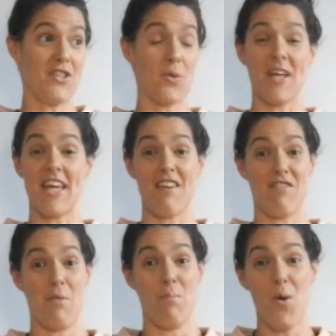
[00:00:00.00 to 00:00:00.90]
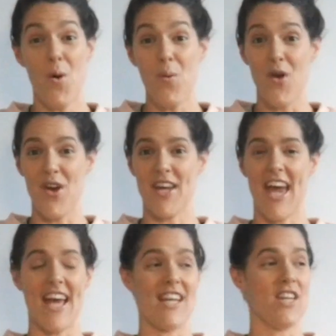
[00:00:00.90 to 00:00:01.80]
doing even more work
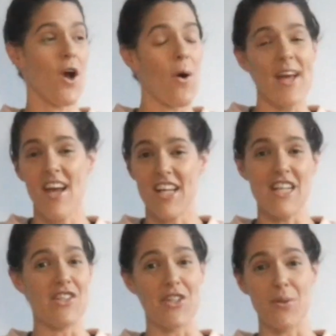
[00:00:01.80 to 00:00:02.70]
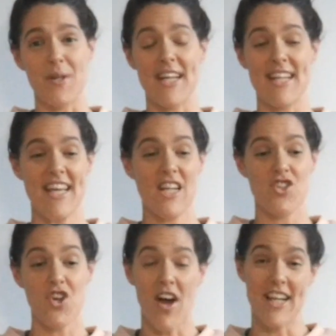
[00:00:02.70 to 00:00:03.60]
and knowing I can do it,
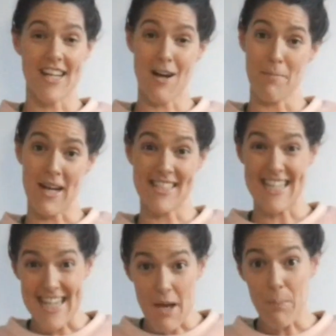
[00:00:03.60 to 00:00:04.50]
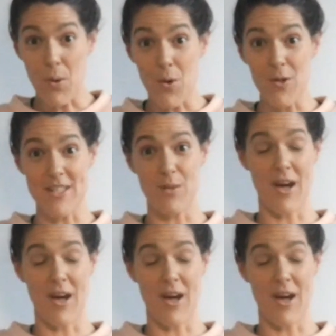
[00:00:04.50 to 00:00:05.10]
trying to come back to netball as